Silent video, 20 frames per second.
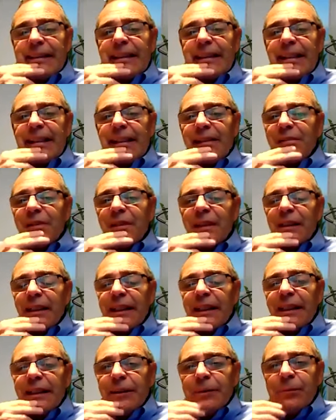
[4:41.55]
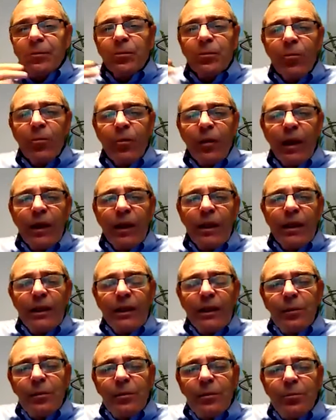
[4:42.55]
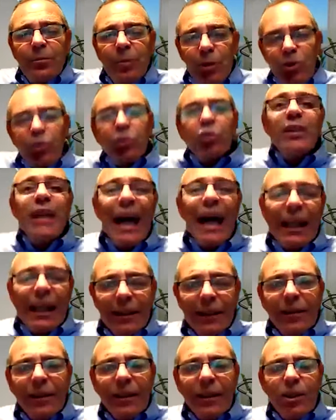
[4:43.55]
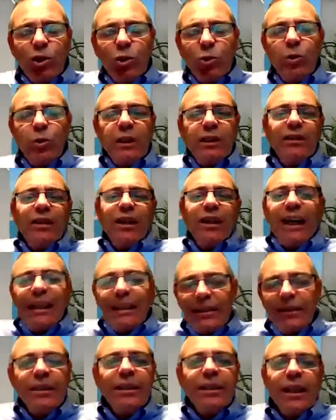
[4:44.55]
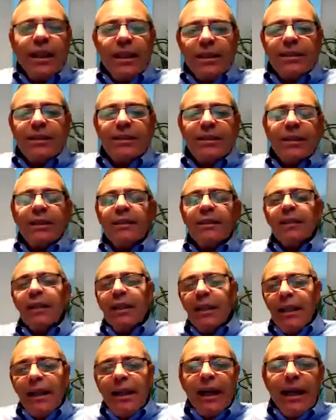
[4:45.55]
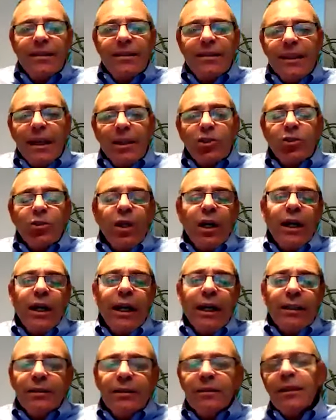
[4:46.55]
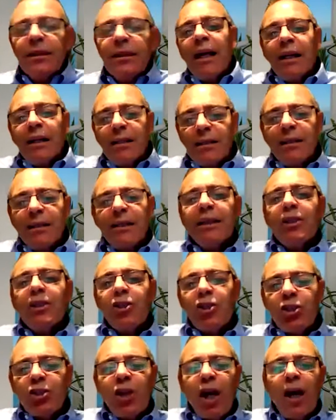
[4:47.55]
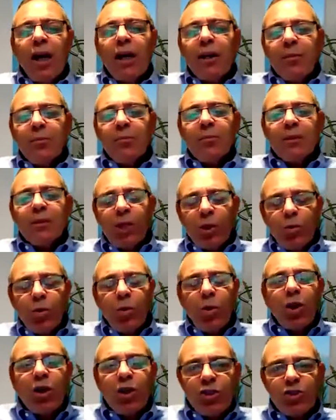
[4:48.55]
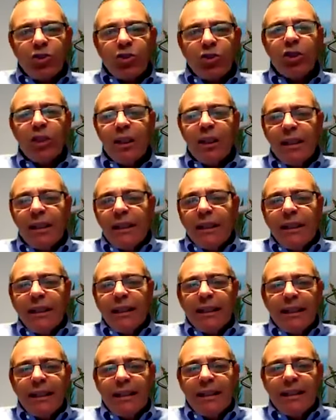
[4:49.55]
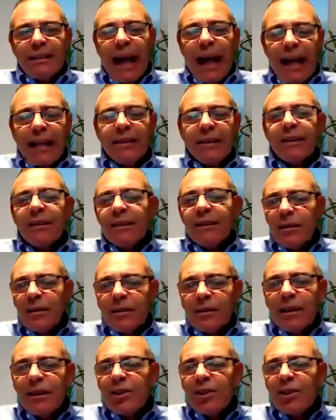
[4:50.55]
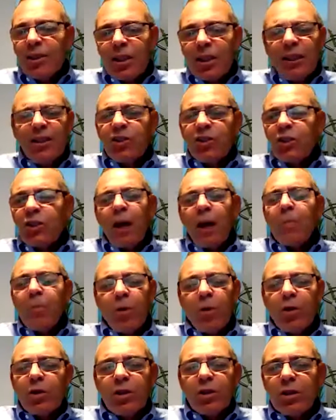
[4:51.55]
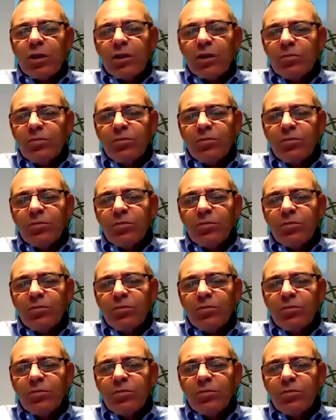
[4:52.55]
say, even personalities with ideas and etc. And each time there was it ended. Each epoch